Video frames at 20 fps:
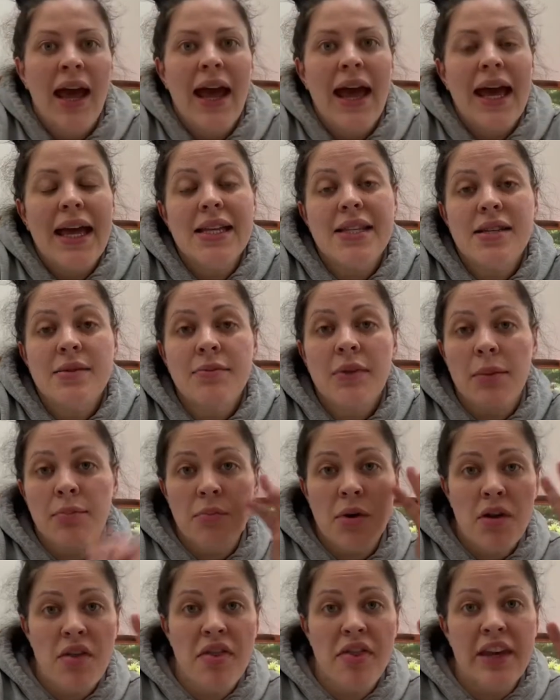Item
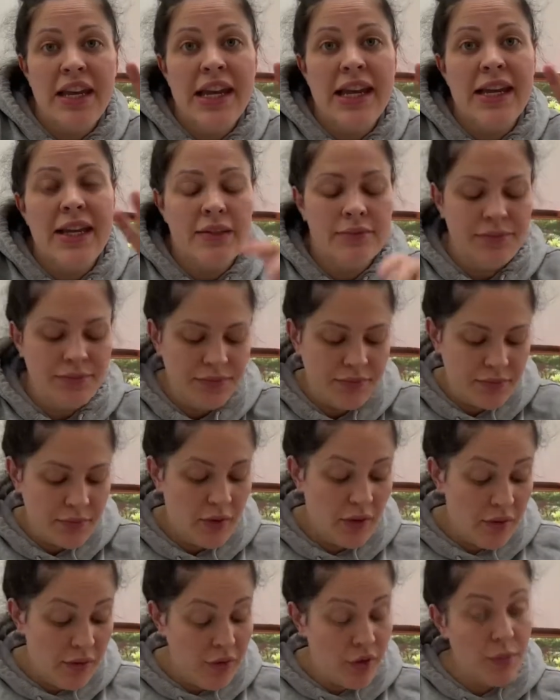number 3
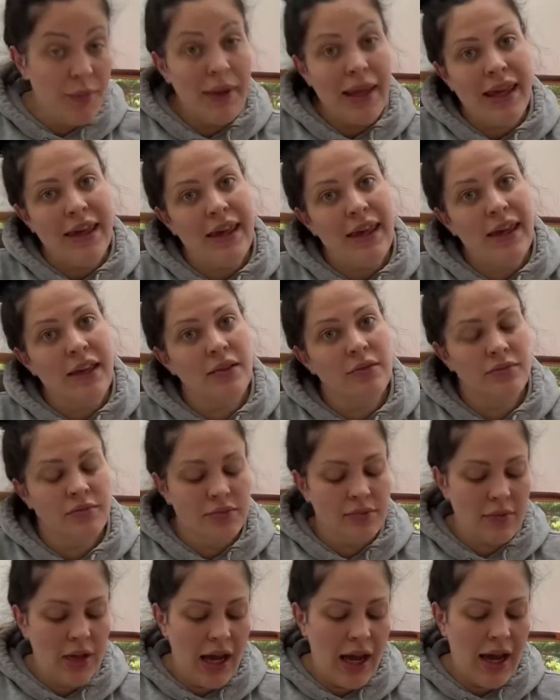for me,
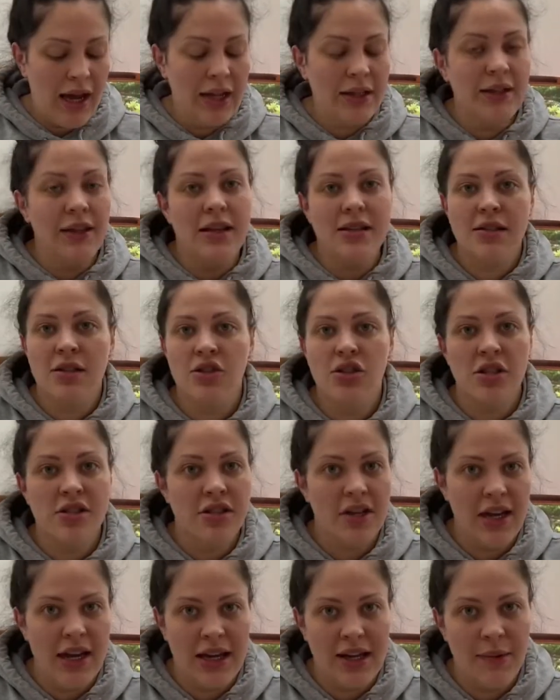and this is just
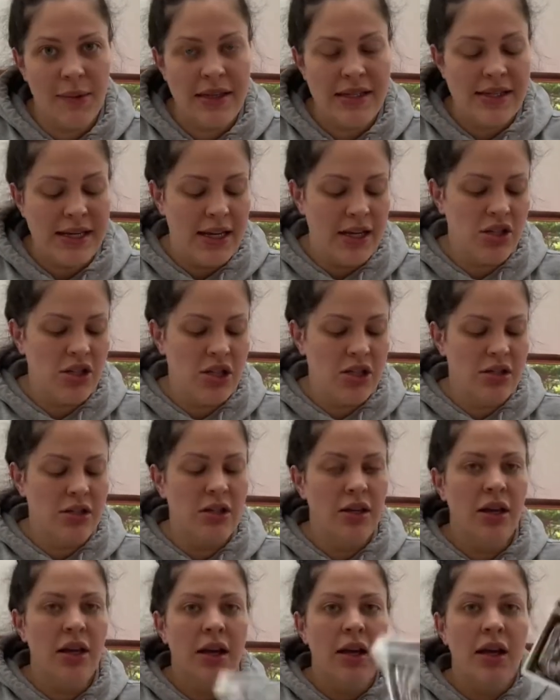a recommendation,
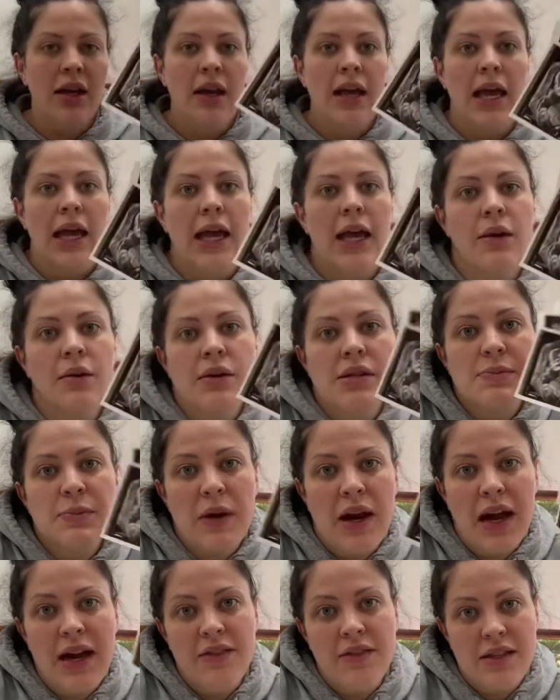it was
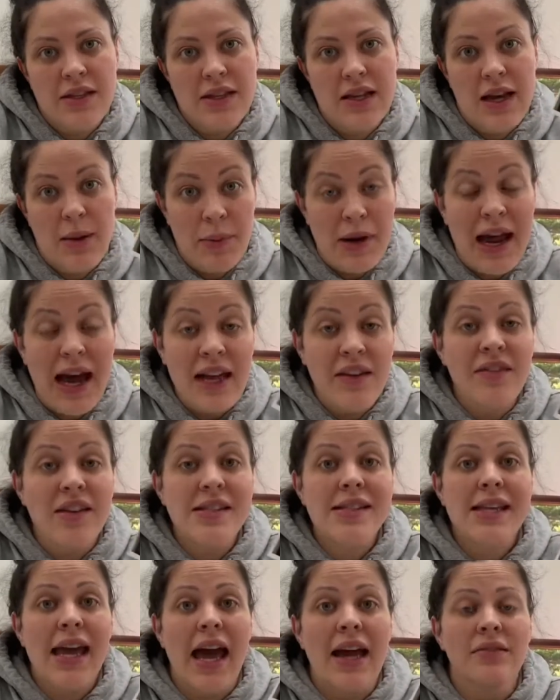a private
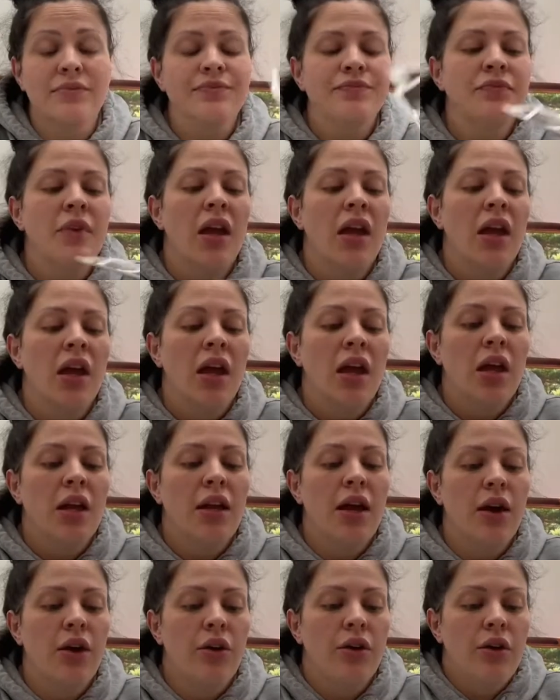scan.
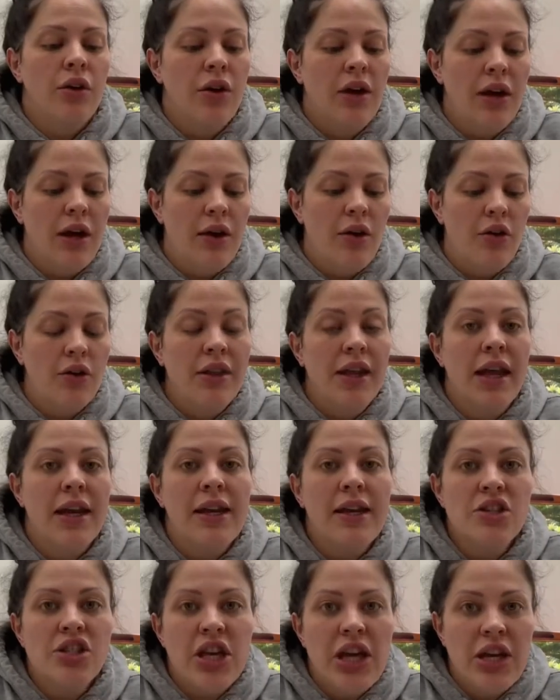Now, on the
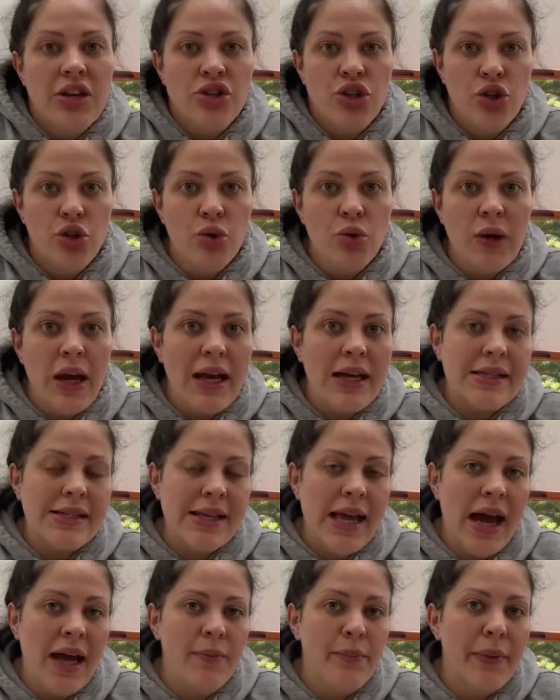NHS, you don't get a
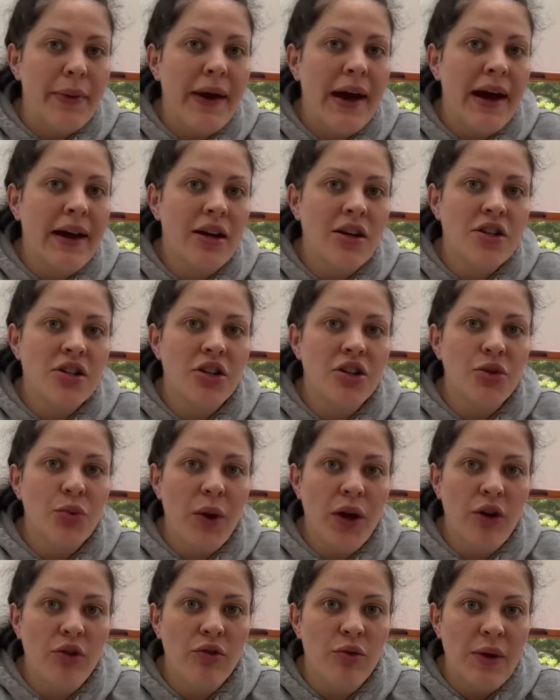scan prior to
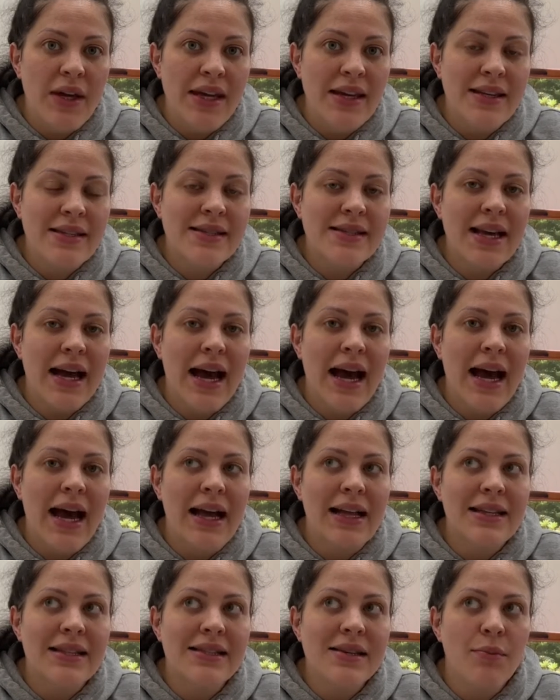12 weeks.
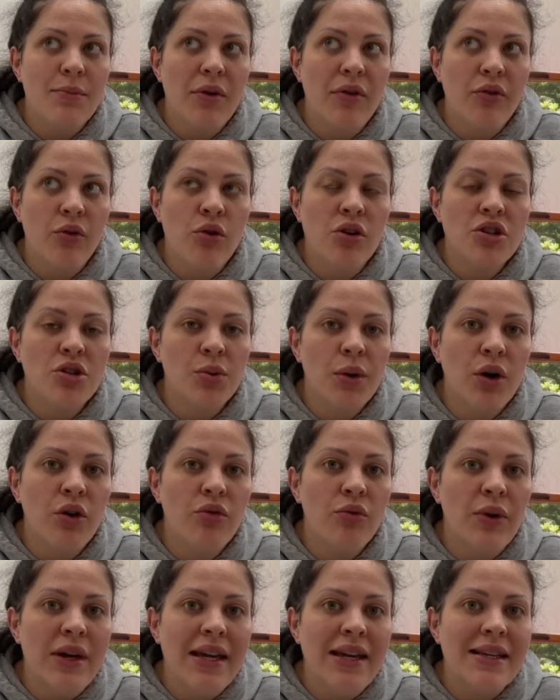And before 12
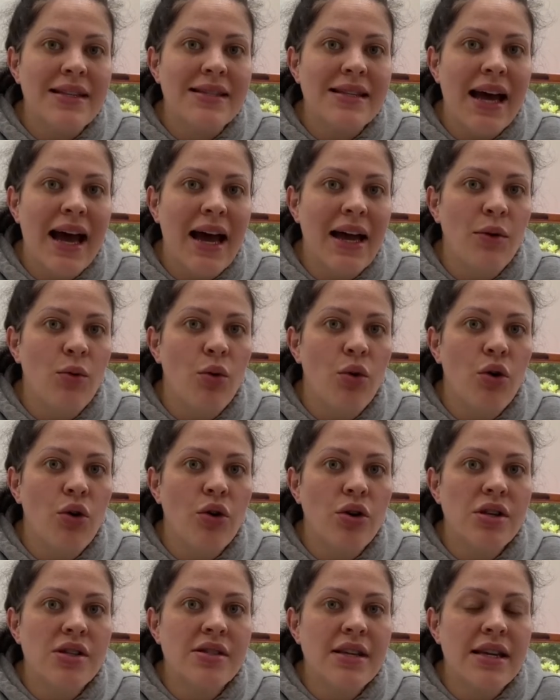weeks, I
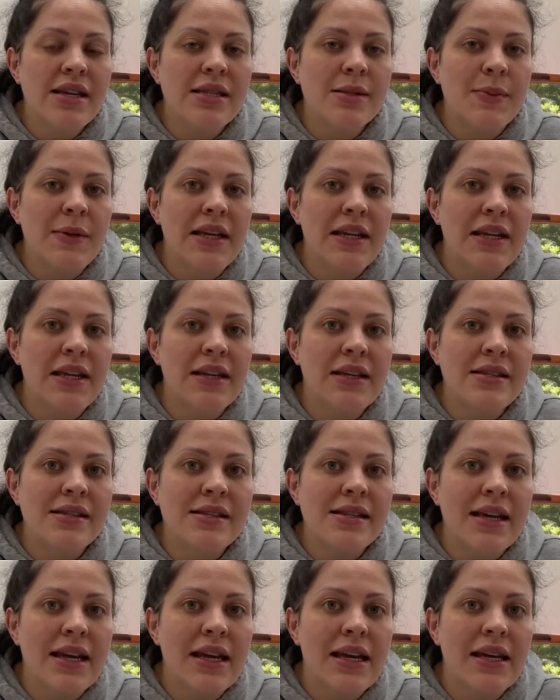was
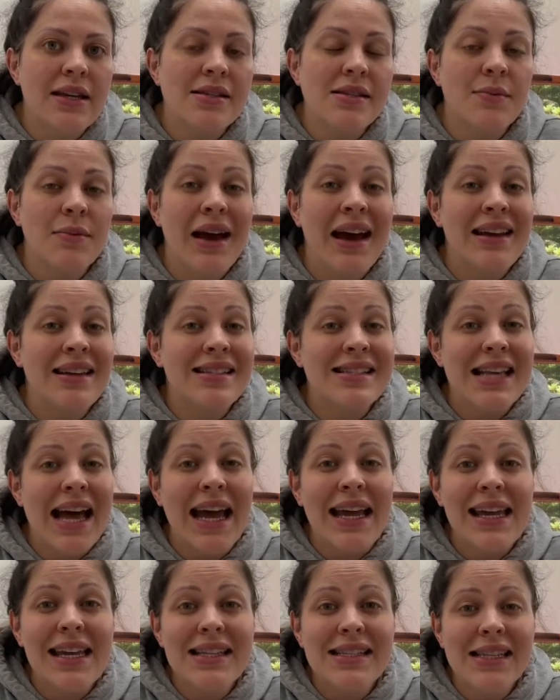experiencing some
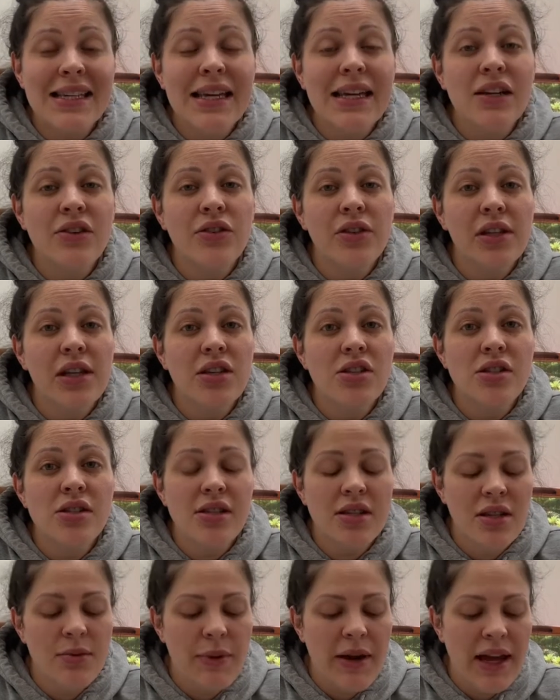anxiety in relation to
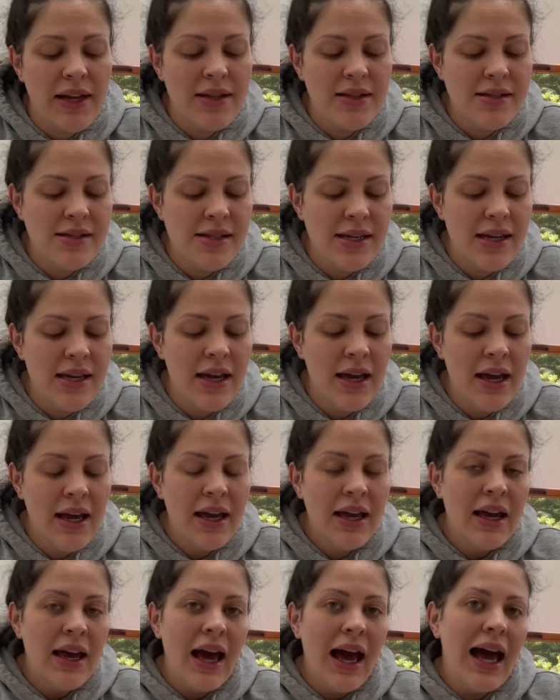the pregnancy.
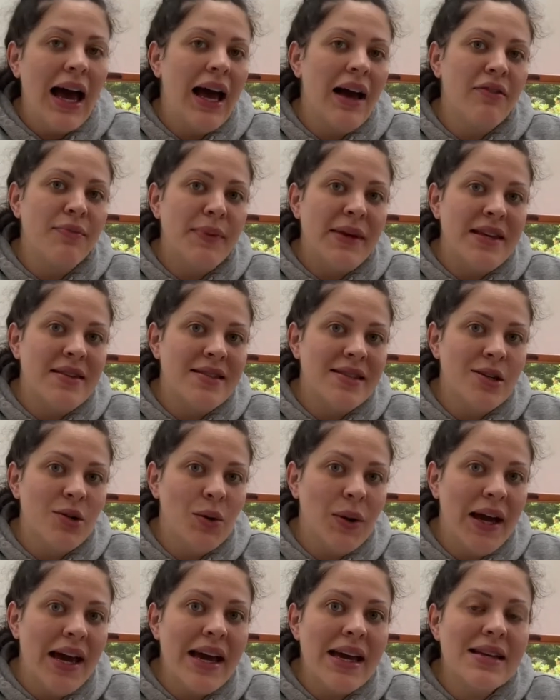I have
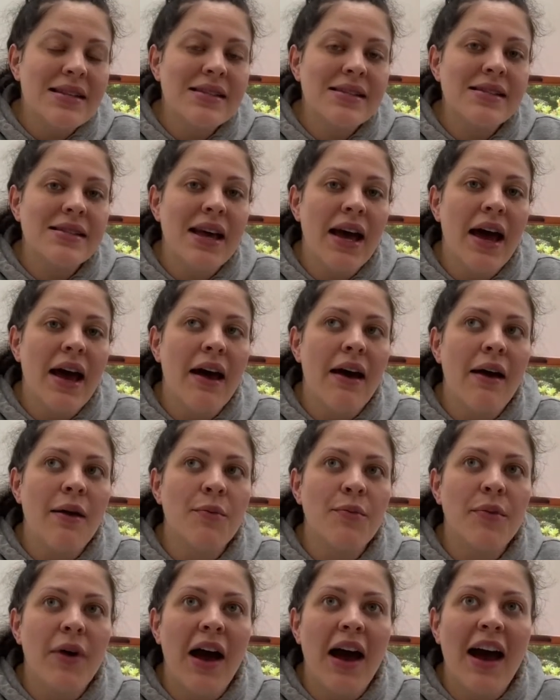PCOS.
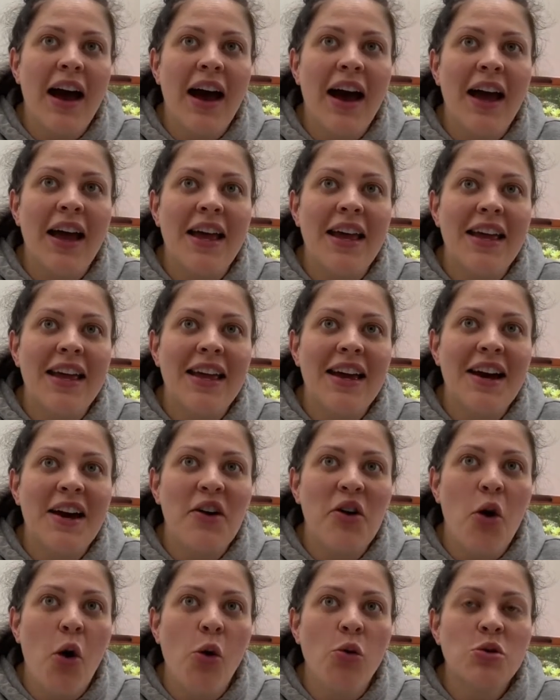I
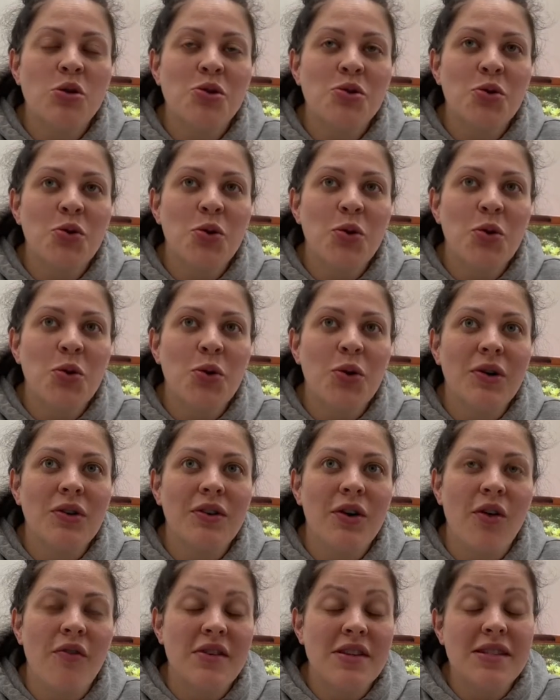also
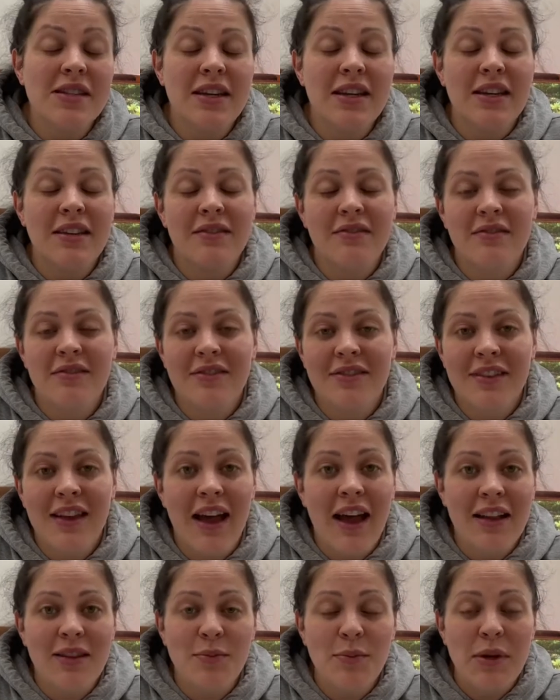obviously
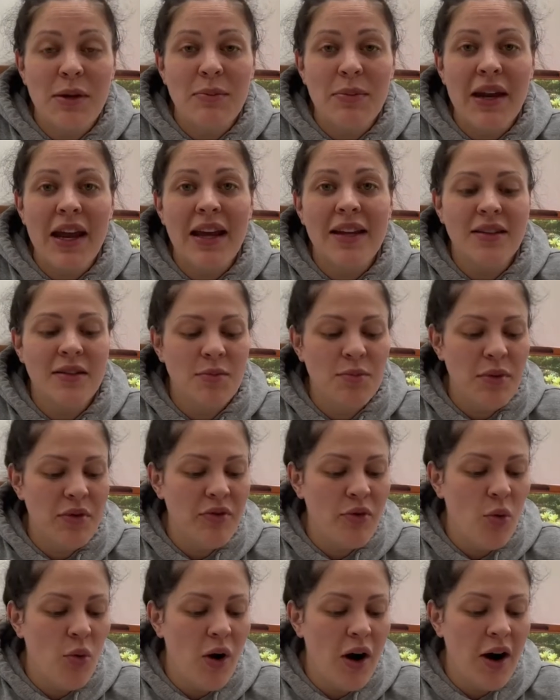hadn't been pregnant
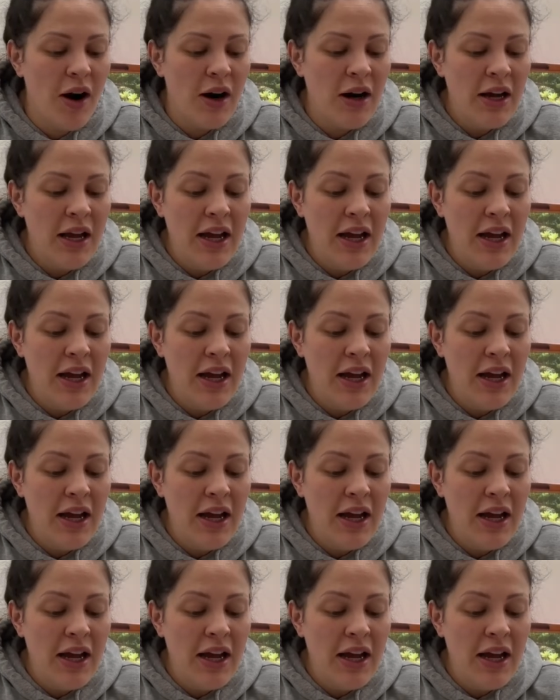before.